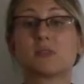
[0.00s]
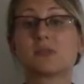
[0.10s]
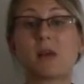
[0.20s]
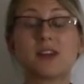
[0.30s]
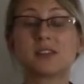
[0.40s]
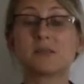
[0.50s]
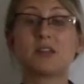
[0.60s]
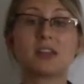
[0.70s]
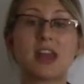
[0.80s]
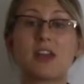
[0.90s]

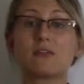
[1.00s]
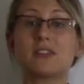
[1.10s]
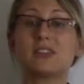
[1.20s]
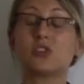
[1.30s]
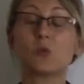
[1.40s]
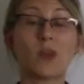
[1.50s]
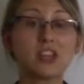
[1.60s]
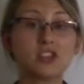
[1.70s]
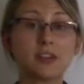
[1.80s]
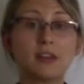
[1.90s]
responsible in every
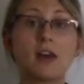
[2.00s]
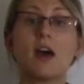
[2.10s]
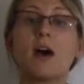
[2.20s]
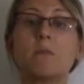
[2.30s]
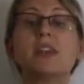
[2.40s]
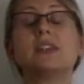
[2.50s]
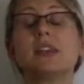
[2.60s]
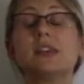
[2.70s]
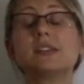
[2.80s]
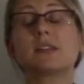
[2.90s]
situation, but it
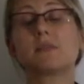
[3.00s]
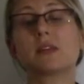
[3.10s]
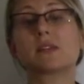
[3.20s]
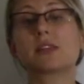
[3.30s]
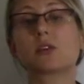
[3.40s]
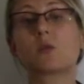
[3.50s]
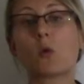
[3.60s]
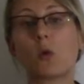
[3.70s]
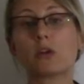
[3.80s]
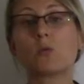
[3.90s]
is something that the
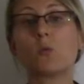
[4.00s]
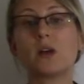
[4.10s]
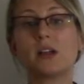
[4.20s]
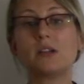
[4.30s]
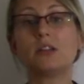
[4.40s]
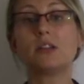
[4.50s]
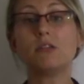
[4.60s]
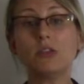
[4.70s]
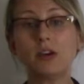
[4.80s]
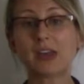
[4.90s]
court
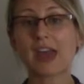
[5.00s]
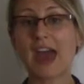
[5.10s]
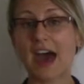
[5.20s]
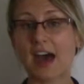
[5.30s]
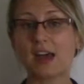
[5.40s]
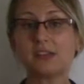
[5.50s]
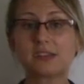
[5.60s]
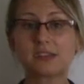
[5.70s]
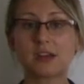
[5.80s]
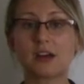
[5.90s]
will look
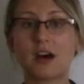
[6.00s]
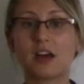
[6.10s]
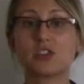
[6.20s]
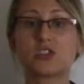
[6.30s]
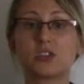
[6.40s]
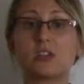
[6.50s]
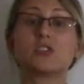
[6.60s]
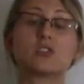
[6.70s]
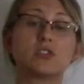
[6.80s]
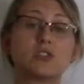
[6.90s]
at
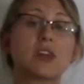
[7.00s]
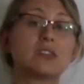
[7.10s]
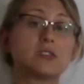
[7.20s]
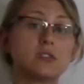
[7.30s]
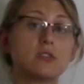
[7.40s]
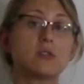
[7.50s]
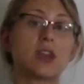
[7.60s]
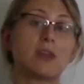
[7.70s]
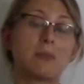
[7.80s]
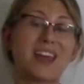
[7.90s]
should you get sued,
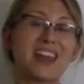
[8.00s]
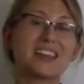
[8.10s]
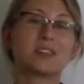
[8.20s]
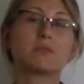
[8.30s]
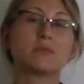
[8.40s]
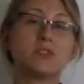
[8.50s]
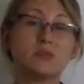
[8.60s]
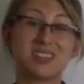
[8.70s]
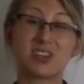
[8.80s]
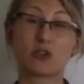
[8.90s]
and it might end up
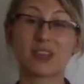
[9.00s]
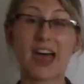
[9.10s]
reducing your